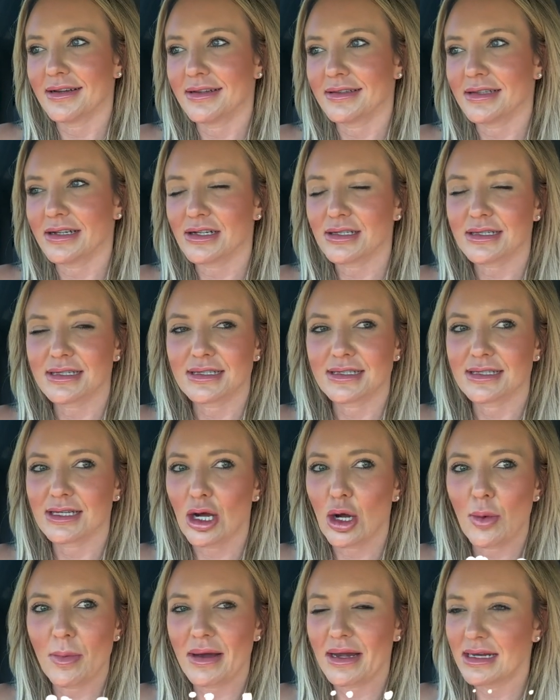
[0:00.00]
there's
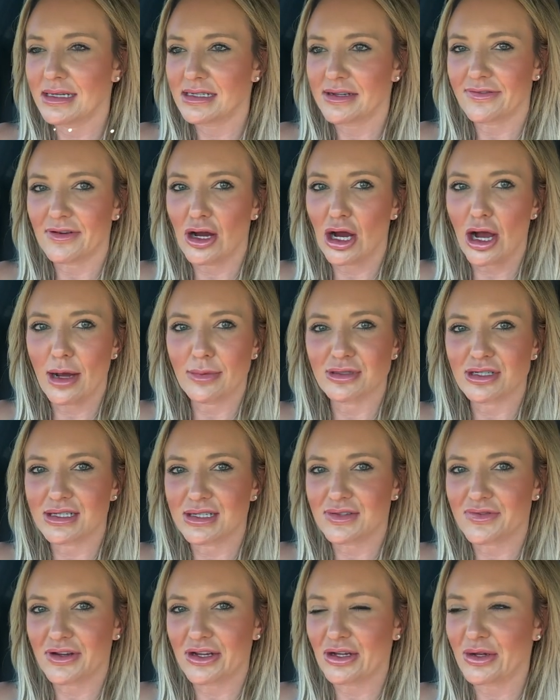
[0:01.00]
so many different options
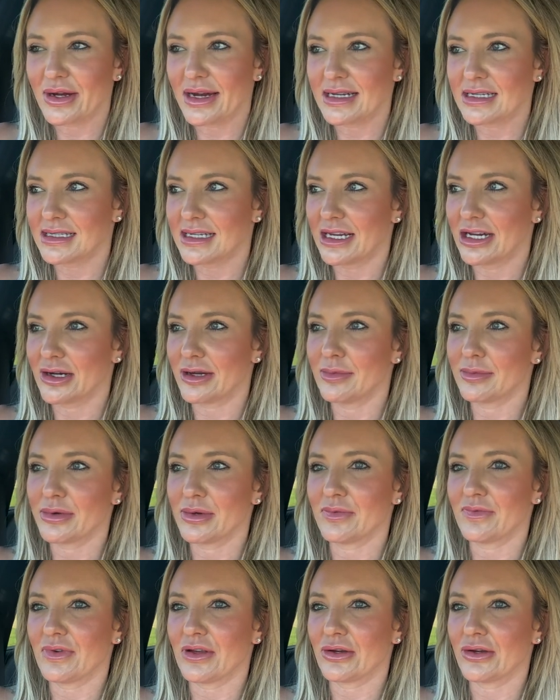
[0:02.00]
for you guys here in
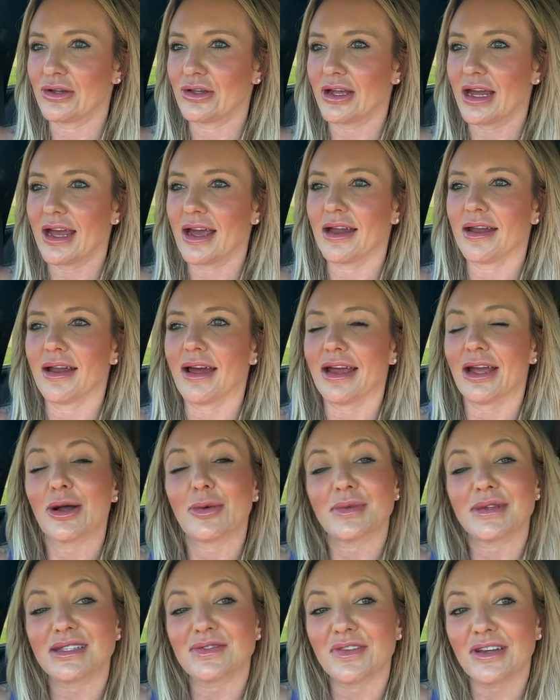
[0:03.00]
Broomfield and I hope
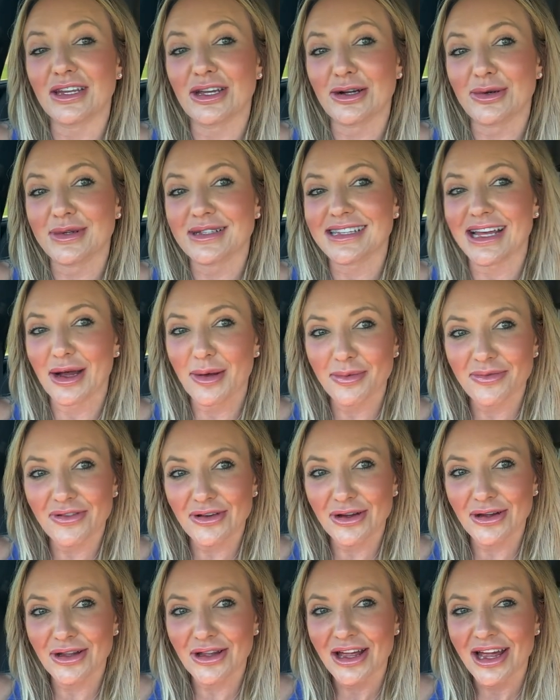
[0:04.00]
this video was
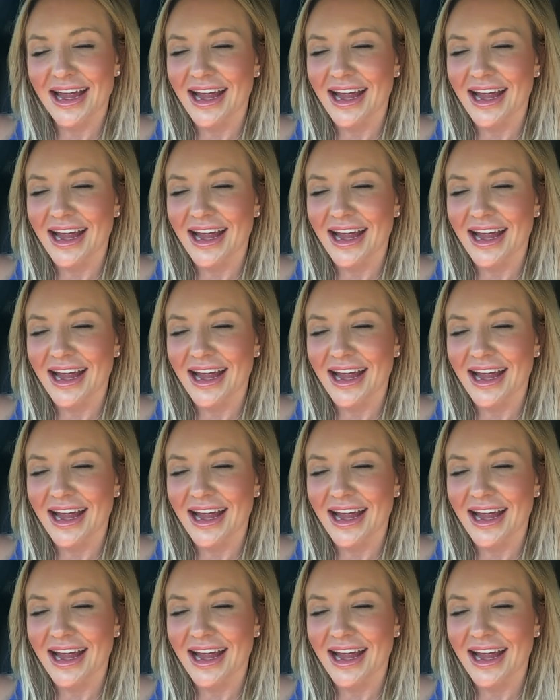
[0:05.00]
helpful